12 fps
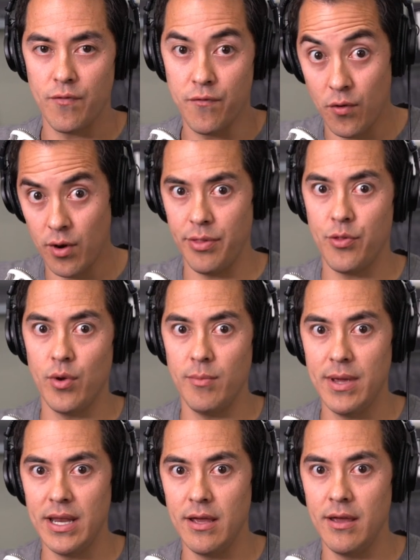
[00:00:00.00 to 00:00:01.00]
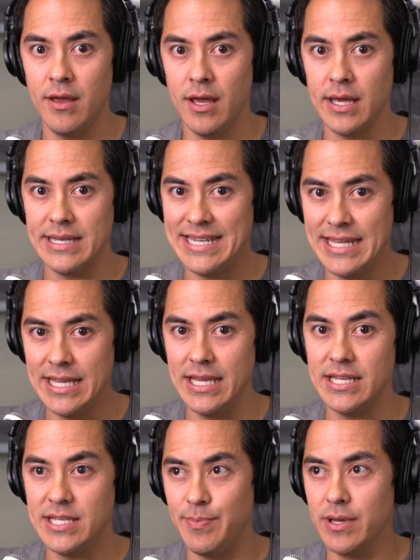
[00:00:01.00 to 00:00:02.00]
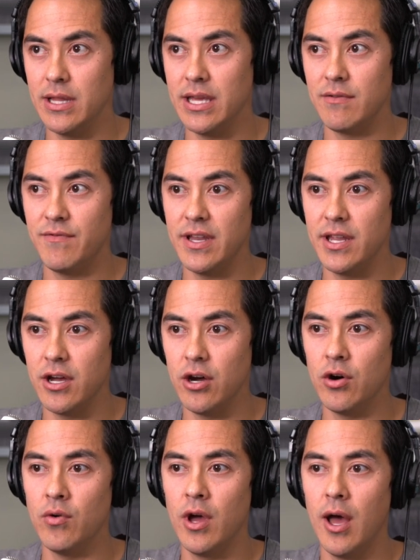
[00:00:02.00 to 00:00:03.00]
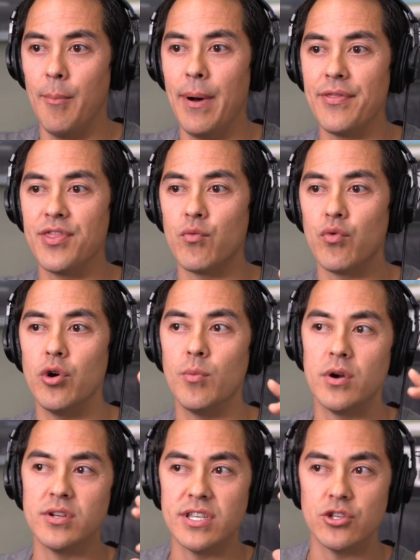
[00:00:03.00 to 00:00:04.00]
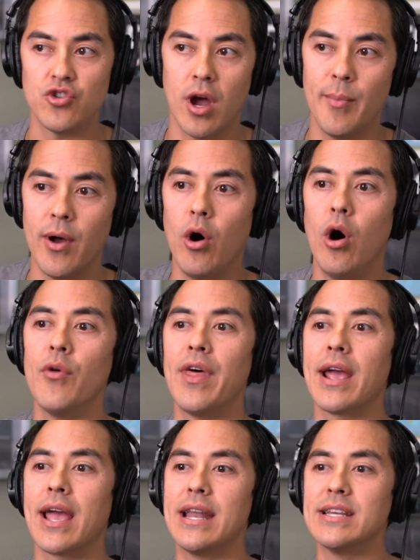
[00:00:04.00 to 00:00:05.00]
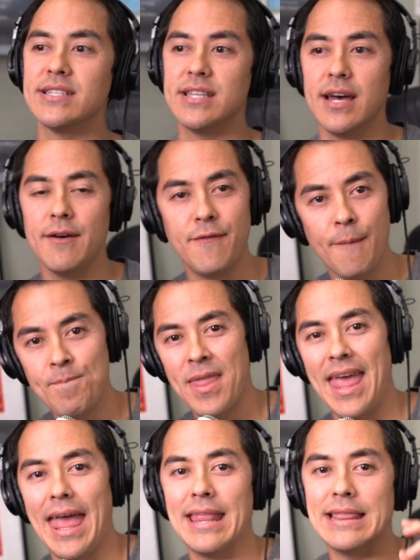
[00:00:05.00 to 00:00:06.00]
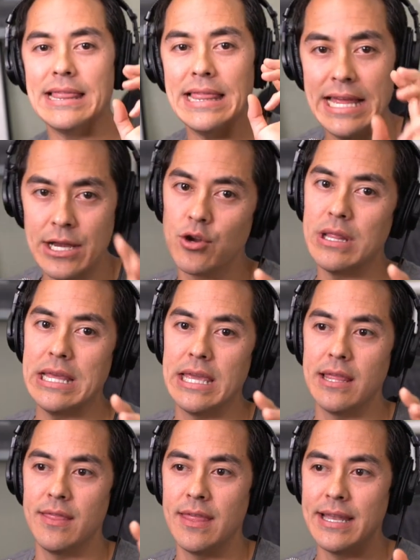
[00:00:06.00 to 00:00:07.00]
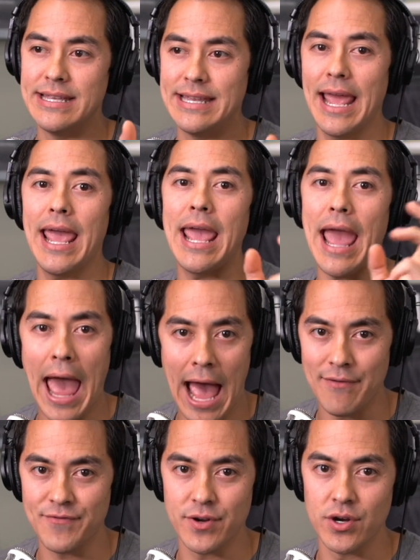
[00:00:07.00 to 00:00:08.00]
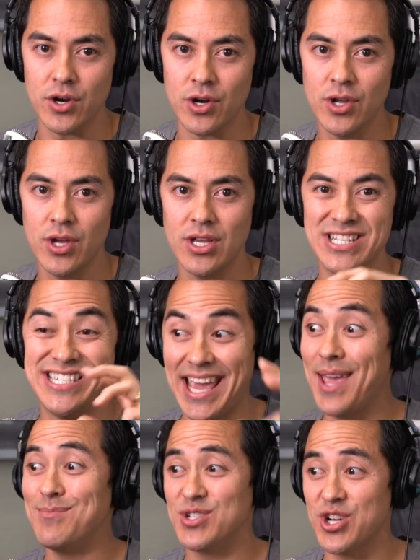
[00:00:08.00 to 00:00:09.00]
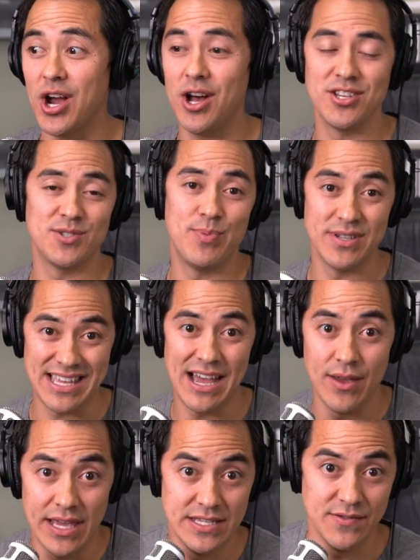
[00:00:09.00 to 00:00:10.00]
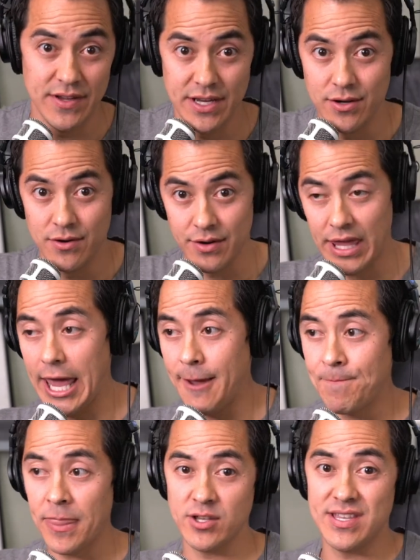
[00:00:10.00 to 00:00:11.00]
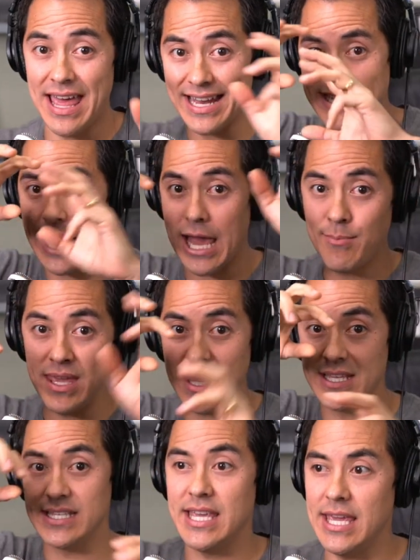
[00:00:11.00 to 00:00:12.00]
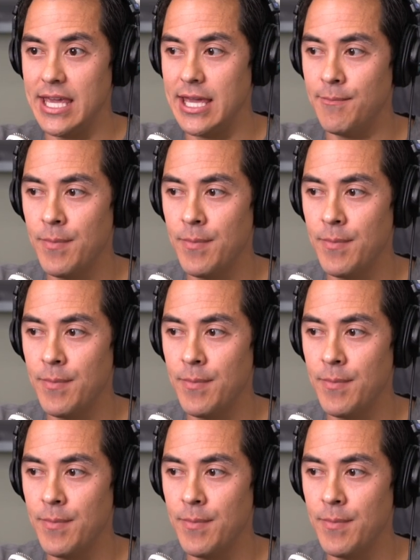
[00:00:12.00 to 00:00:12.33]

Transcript: 43 minute tea spilling video about the rumors, the drama, all that kind of stuff. And literally the day after, James Charles puts out his video, okay? So that timing is key.